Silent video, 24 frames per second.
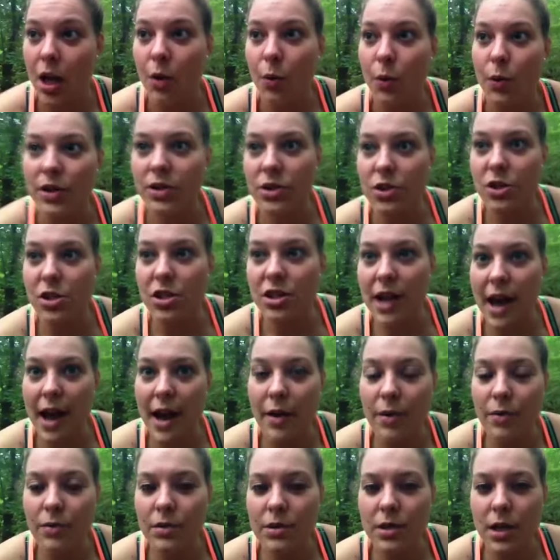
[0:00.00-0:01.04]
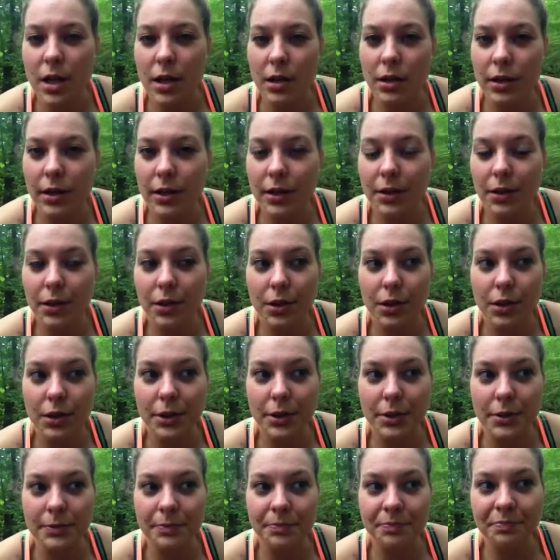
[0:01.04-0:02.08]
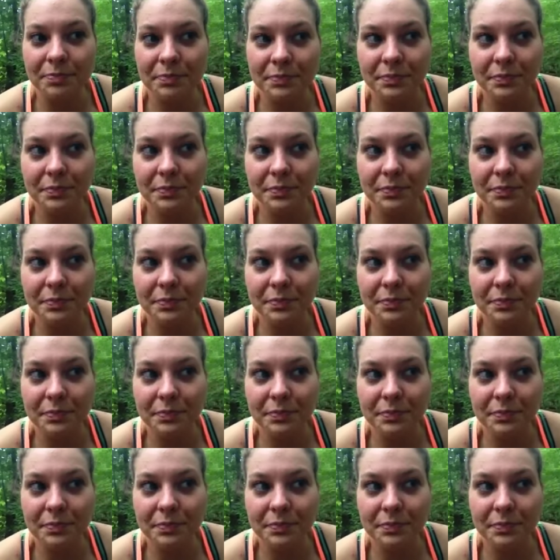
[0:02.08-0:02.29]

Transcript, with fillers: which sounds a little